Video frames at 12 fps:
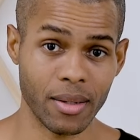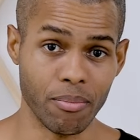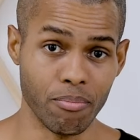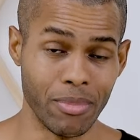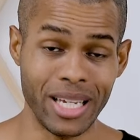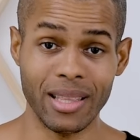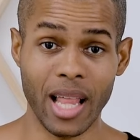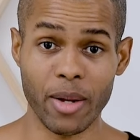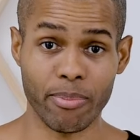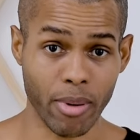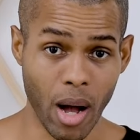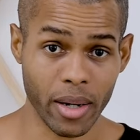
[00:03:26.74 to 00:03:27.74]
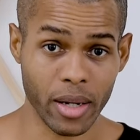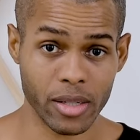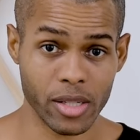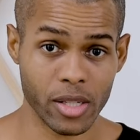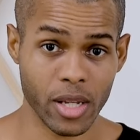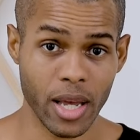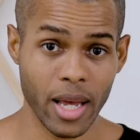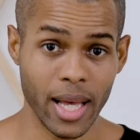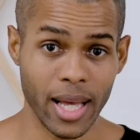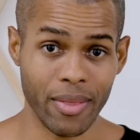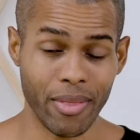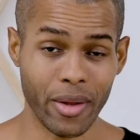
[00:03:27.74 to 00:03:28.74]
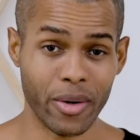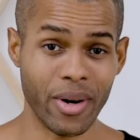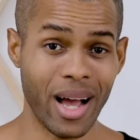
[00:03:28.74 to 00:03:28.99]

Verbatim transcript: meat like products that are